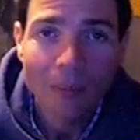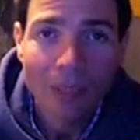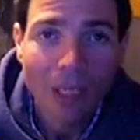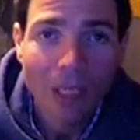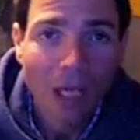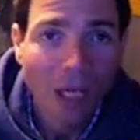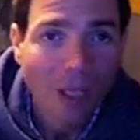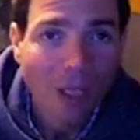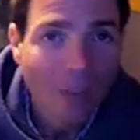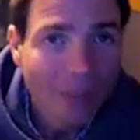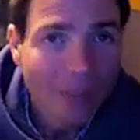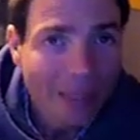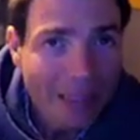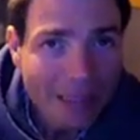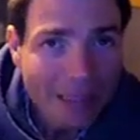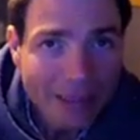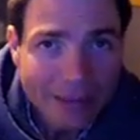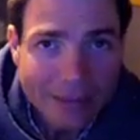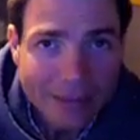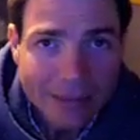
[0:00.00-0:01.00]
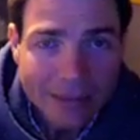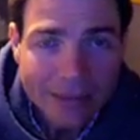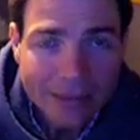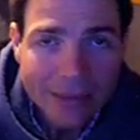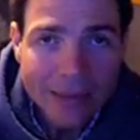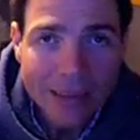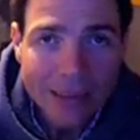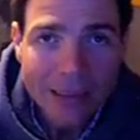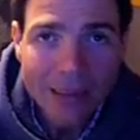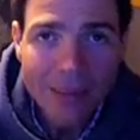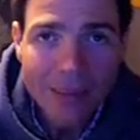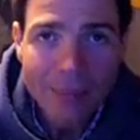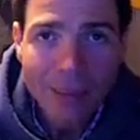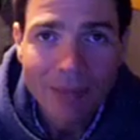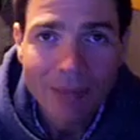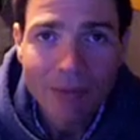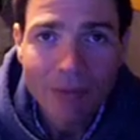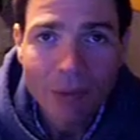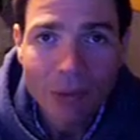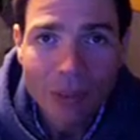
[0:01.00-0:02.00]
Call me.
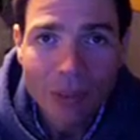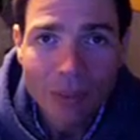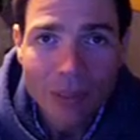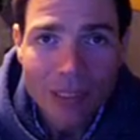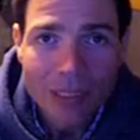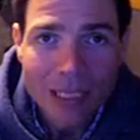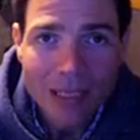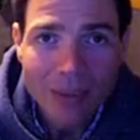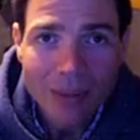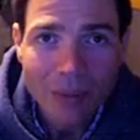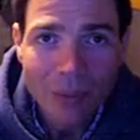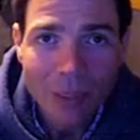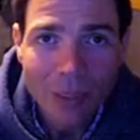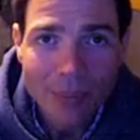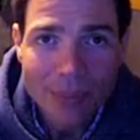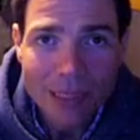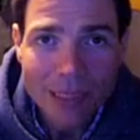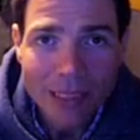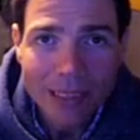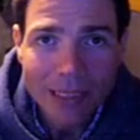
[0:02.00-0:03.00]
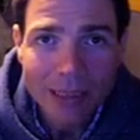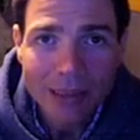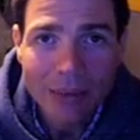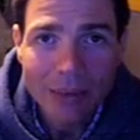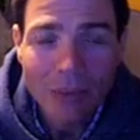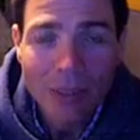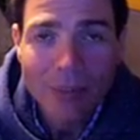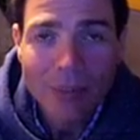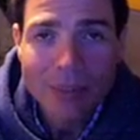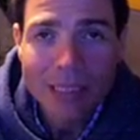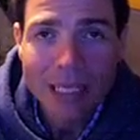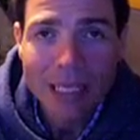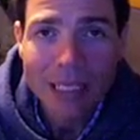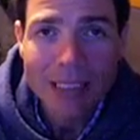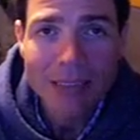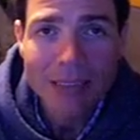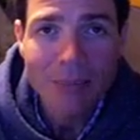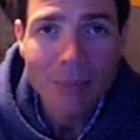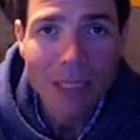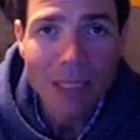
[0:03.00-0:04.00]
My phone number is on the website. The website
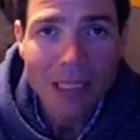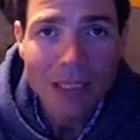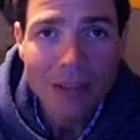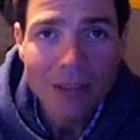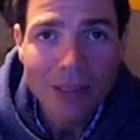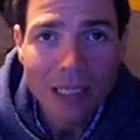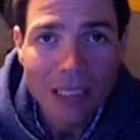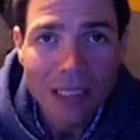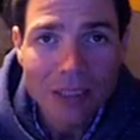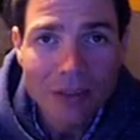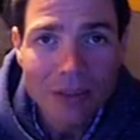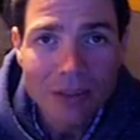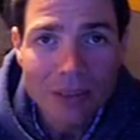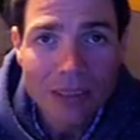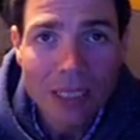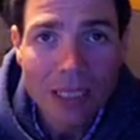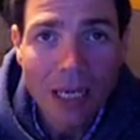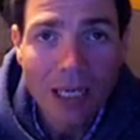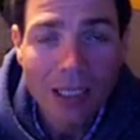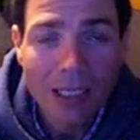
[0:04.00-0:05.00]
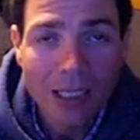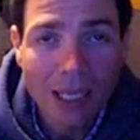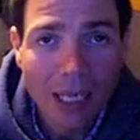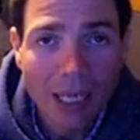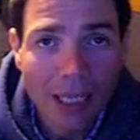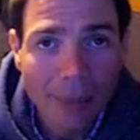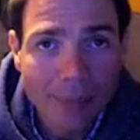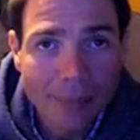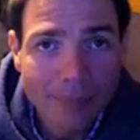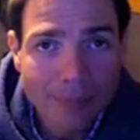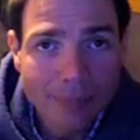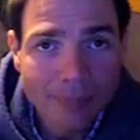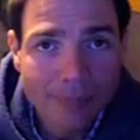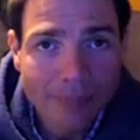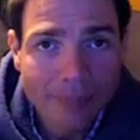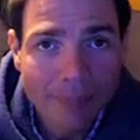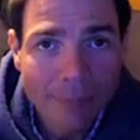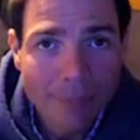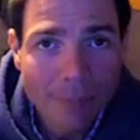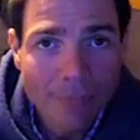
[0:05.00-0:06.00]
is meetyourangels.com.
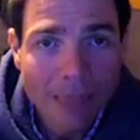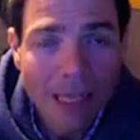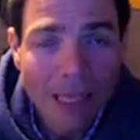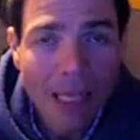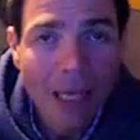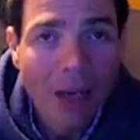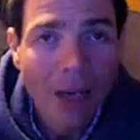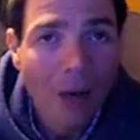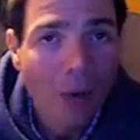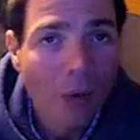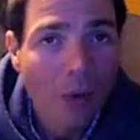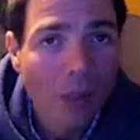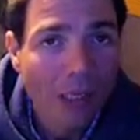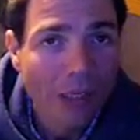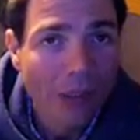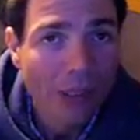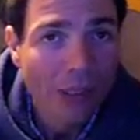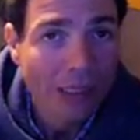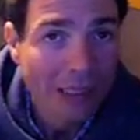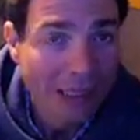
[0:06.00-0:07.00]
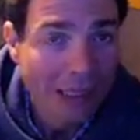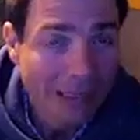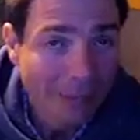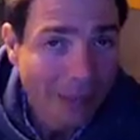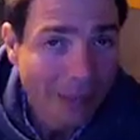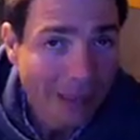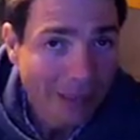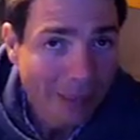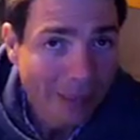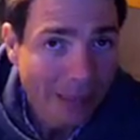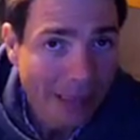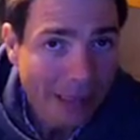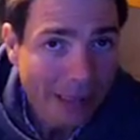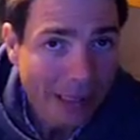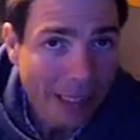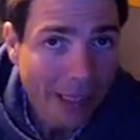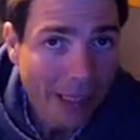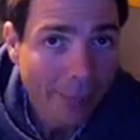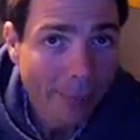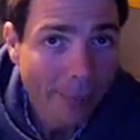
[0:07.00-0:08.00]
Or you can email
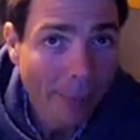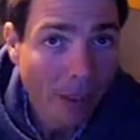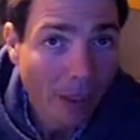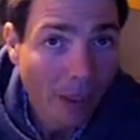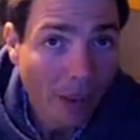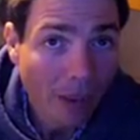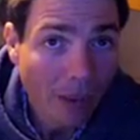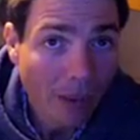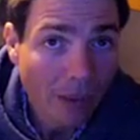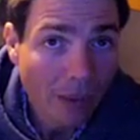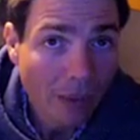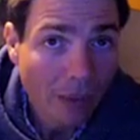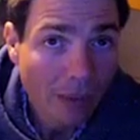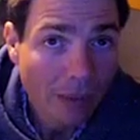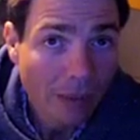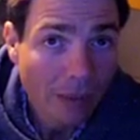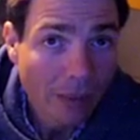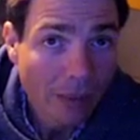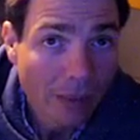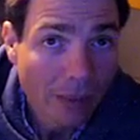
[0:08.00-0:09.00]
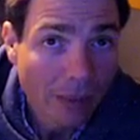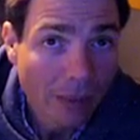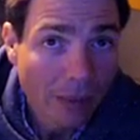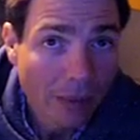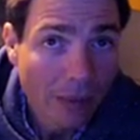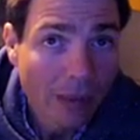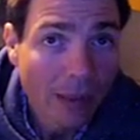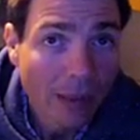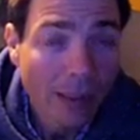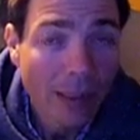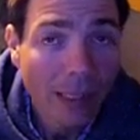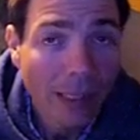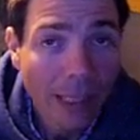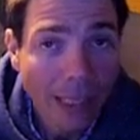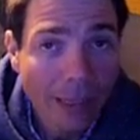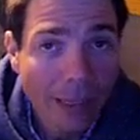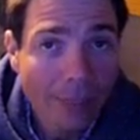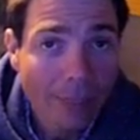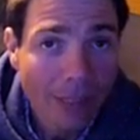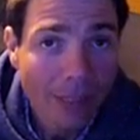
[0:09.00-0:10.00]
me at
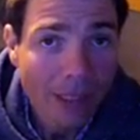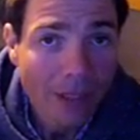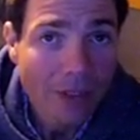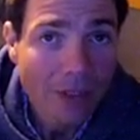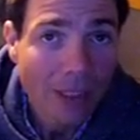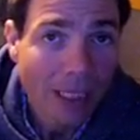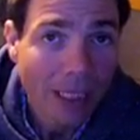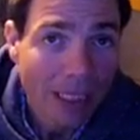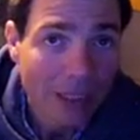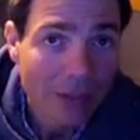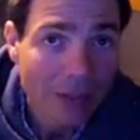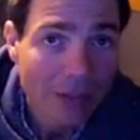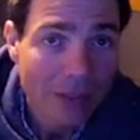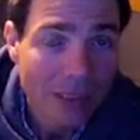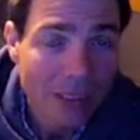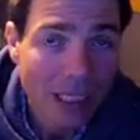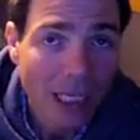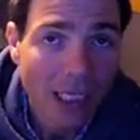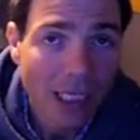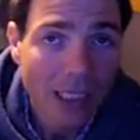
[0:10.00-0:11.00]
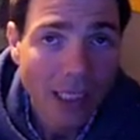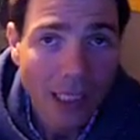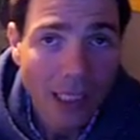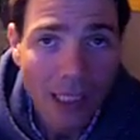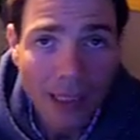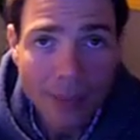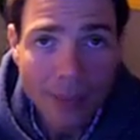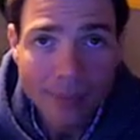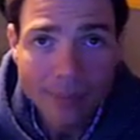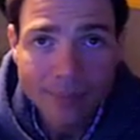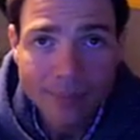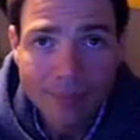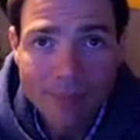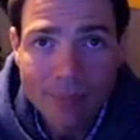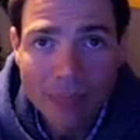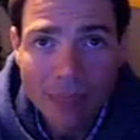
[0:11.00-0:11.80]
paul@meetyourangels.com.